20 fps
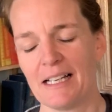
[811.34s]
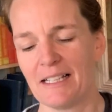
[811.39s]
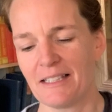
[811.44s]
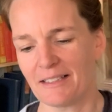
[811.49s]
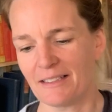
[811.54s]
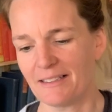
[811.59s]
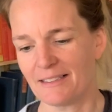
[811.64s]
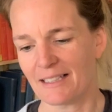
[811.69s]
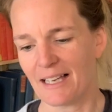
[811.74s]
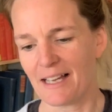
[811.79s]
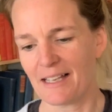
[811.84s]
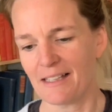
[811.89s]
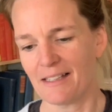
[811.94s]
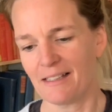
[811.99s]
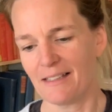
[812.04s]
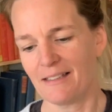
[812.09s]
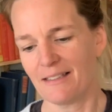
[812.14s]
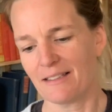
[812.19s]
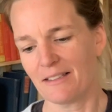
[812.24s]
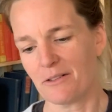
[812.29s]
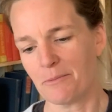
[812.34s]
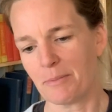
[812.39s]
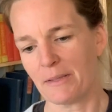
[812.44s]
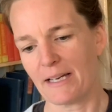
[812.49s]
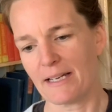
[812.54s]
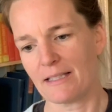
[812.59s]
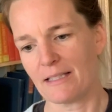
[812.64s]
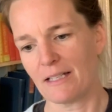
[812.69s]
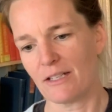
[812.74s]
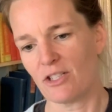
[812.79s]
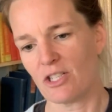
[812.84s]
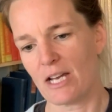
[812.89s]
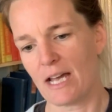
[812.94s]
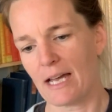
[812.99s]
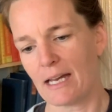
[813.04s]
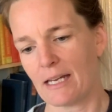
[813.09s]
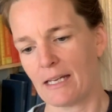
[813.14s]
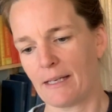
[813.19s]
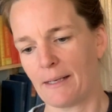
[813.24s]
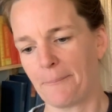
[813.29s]
So this got this little plastic
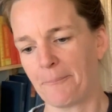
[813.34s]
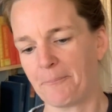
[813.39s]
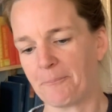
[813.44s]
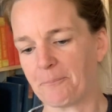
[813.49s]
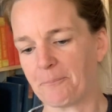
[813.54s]
jacket.